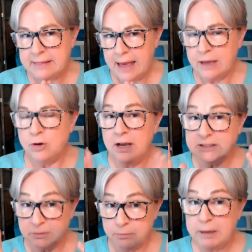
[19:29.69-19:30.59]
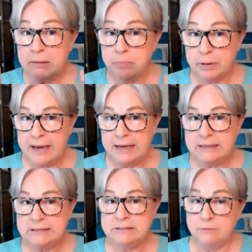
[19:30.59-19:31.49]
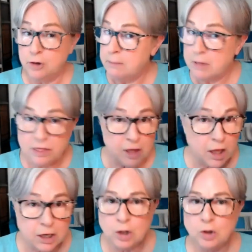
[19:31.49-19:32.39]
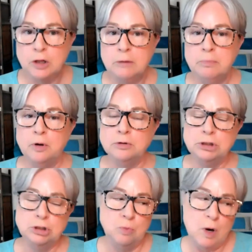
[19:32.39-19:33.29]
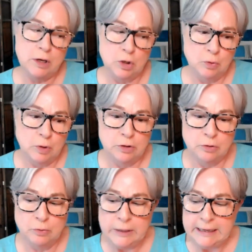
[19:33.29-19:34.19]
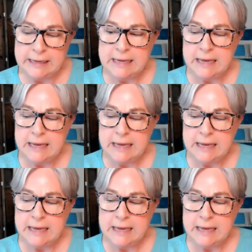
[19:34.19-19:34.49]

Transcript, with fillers: that you have some big plans a very methodical approach to what you are doing